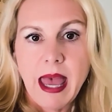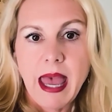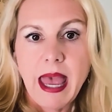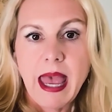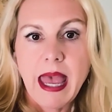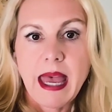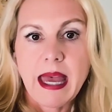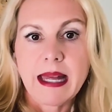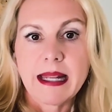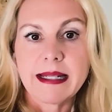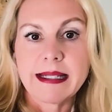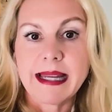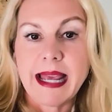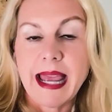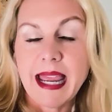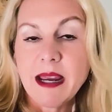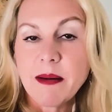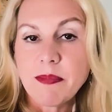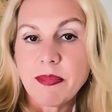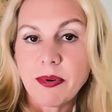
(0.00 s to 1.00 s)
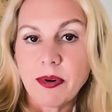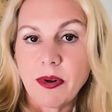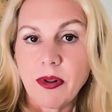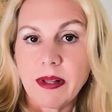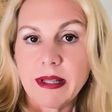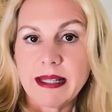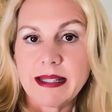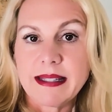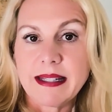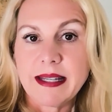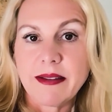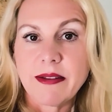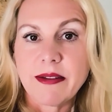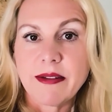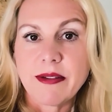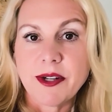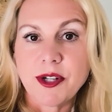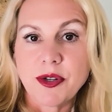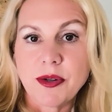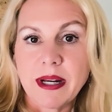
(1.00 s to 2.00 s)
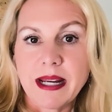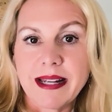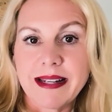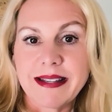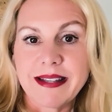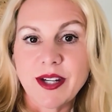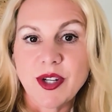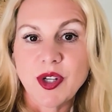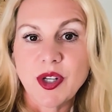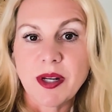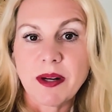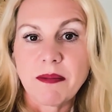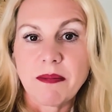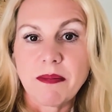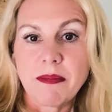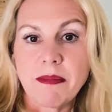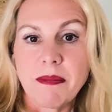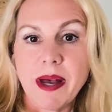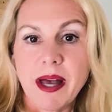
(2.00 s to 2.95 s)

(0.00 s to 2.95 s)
And April is either the transition